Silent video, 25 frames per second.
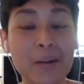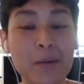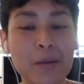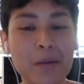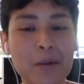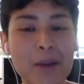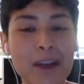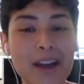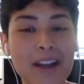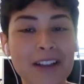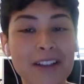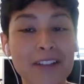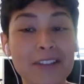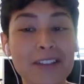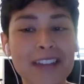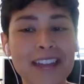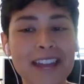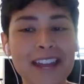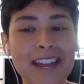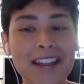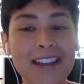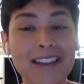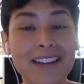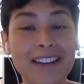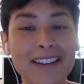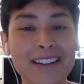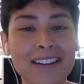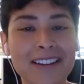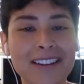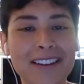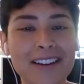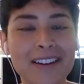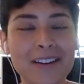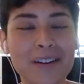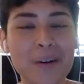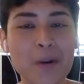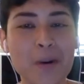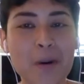Well, okay.
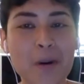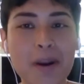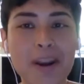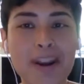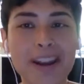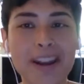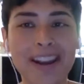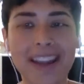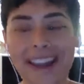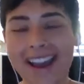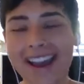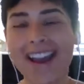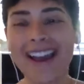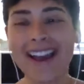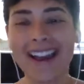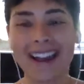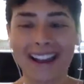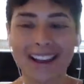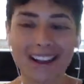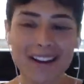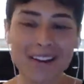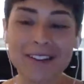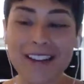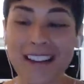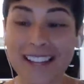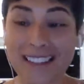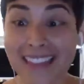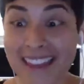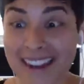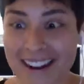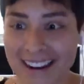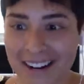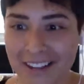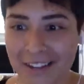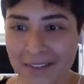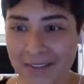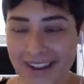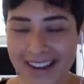Haha, got that
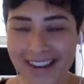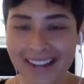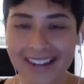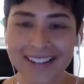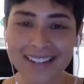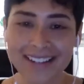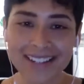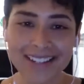out of the way.